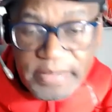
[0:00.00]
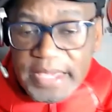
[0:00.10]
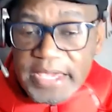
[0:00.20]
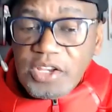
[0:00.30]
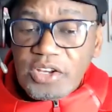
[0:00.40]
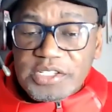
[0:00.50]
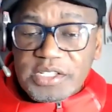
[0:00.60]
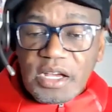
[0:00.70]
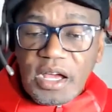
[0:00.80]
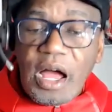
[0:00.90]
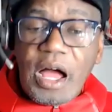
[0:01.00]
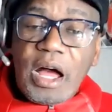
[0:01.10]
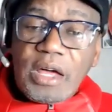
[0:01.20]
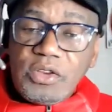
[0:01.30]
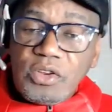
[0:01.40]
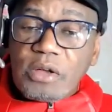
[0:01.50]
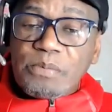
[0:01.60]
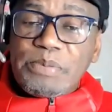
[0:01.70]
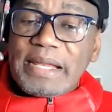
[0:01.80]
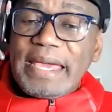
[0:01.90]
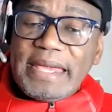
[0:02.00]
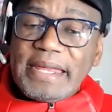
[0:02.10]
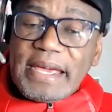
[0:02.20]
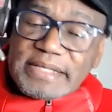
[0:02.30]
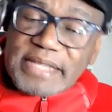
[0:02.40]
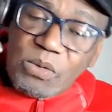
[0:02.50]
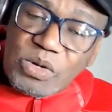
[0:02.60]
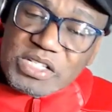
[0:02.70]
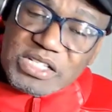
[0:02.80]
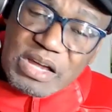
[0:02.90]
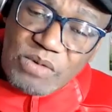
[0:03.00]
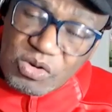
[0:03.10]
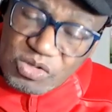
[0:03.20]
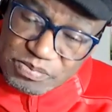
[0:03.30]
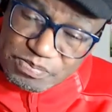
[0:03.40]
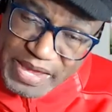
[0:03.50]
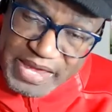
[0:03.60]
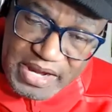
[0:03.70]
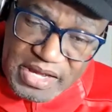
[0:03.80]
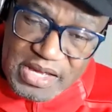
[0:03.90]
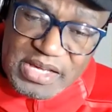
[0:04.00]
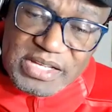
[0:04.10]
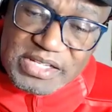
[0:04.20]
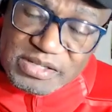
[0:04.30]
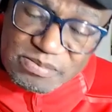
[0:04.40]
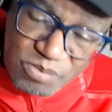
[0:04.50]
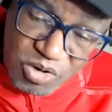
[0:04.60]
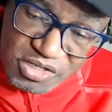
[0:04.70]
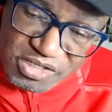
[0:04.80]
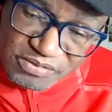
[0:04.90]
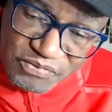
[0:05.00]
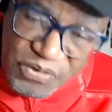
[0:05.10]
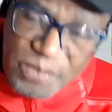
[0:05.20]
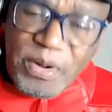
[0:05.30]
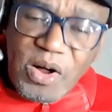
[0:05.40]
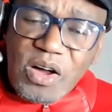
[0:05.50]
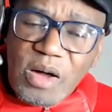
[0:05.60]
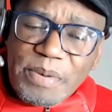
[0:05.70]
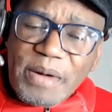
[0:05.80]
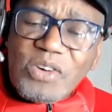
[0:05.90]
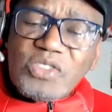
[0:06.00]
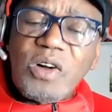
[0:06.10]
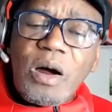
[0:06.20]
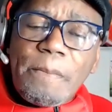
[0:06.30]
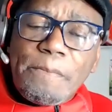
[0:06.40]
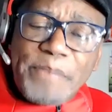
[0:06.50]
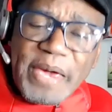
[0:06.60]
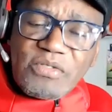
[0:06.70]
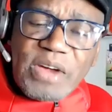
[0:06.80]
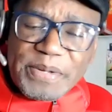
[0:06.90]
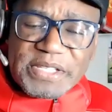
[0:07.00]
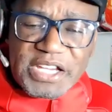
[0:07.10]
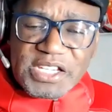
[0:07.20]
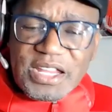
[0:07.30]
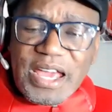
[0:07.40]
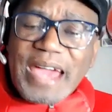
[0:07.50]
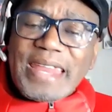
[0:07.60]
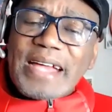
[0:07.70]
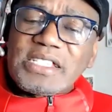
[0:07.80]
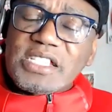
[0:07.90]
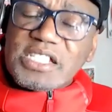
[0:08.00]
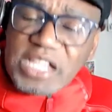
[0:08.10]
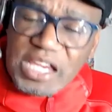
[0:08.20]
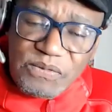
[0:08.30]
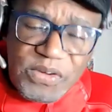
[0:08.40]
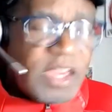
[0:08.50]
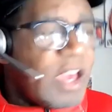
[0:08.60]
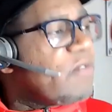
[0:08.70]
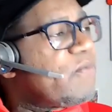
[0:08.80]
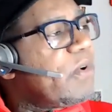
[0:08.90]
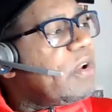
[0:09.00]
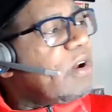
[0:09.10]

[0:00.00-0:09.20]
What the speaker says: Ineos are not playing. They want someone who's better, more football, but who's got a big reputation and has a CV full